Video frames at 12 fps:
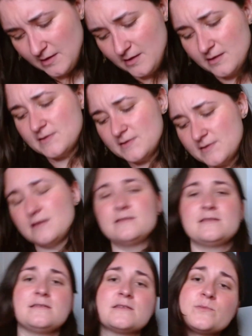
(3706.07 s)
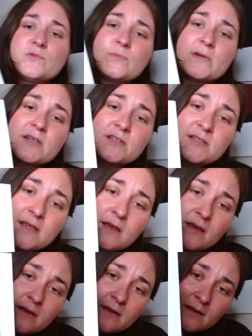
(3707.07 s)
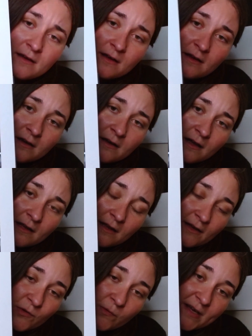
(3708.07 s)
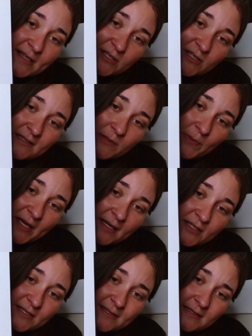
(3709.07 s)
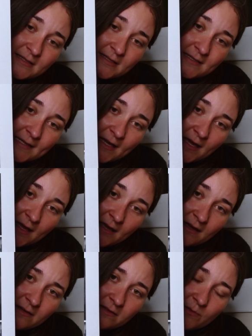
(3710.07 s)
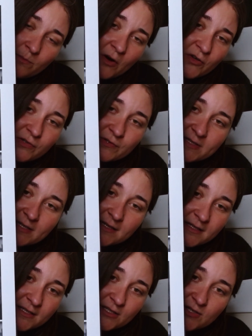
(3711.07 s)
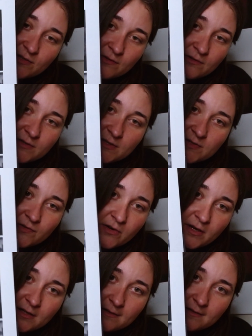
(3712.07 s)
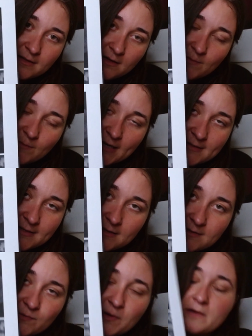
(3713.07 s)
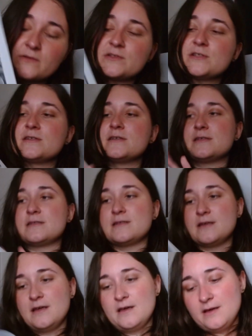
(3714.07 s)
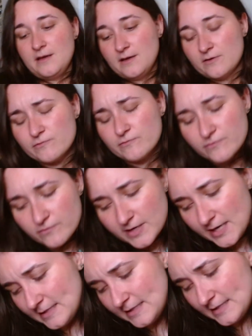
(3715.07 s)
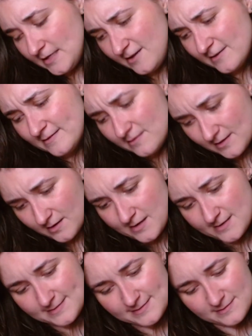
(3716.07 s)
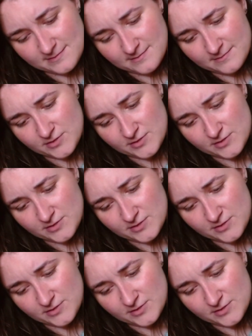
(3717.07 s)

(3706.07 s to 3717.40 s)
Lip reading: So you can see some more pictures here. And like always, just the pictures that they take, the models that they choose. You saw it in the magazine as well. It's just really nice.